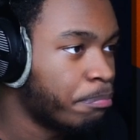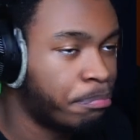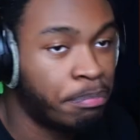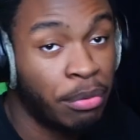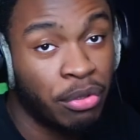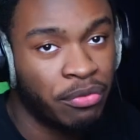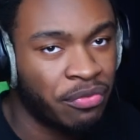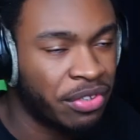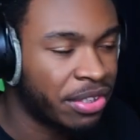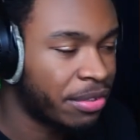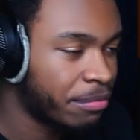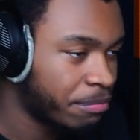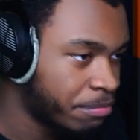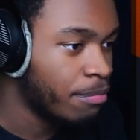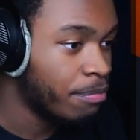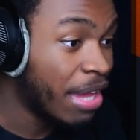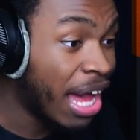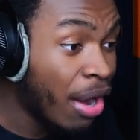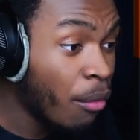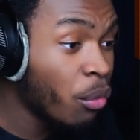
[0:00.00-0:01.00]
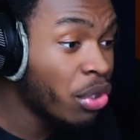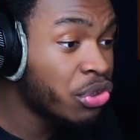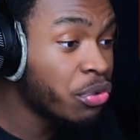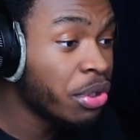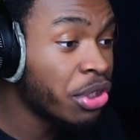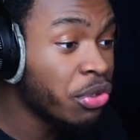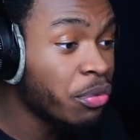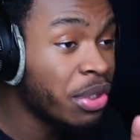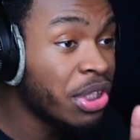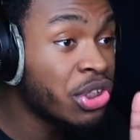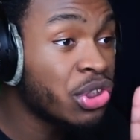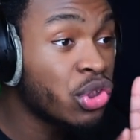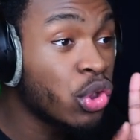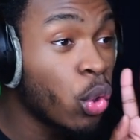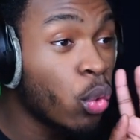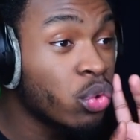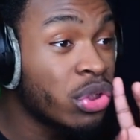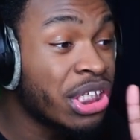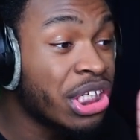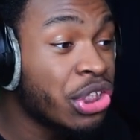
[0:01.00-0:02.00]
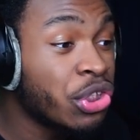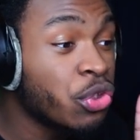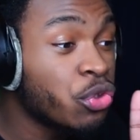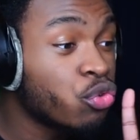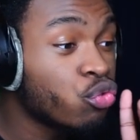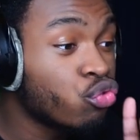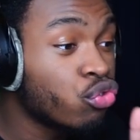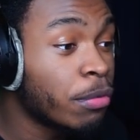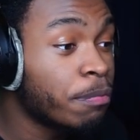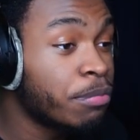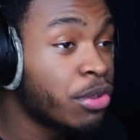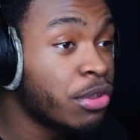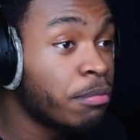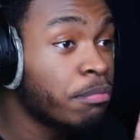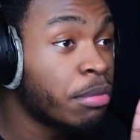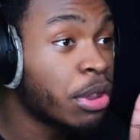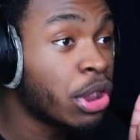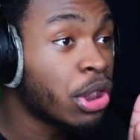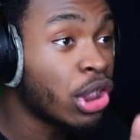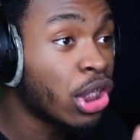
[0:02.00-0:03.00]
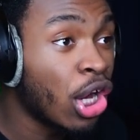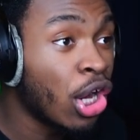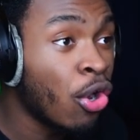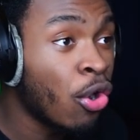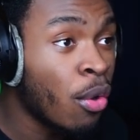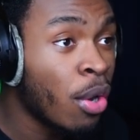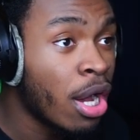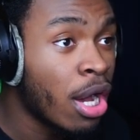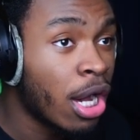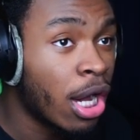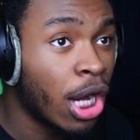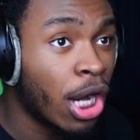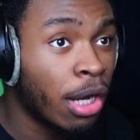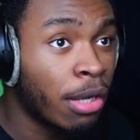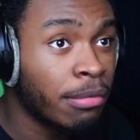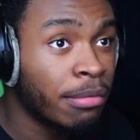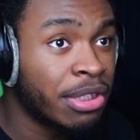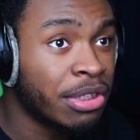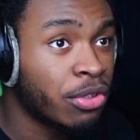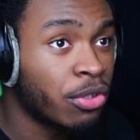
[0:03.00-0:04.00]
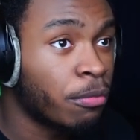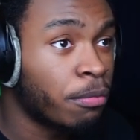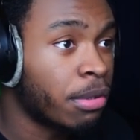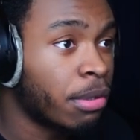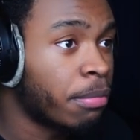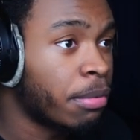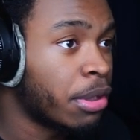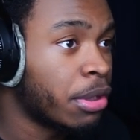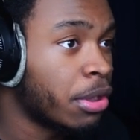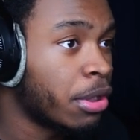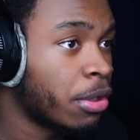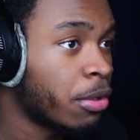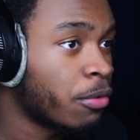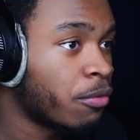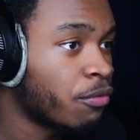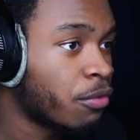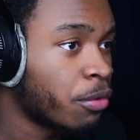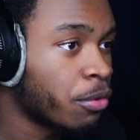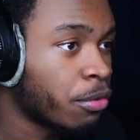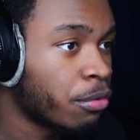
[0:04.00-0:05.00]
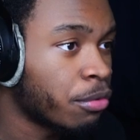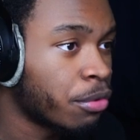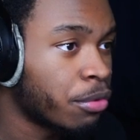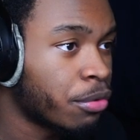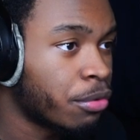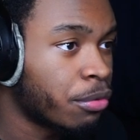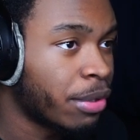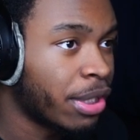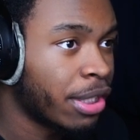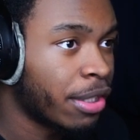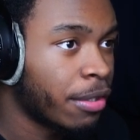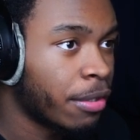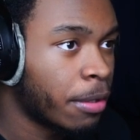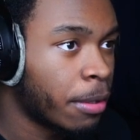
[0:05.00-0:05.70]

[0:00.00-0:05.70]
Perfect. Now what you want to do is go to the description below. Um, let me just open up another folder real quick.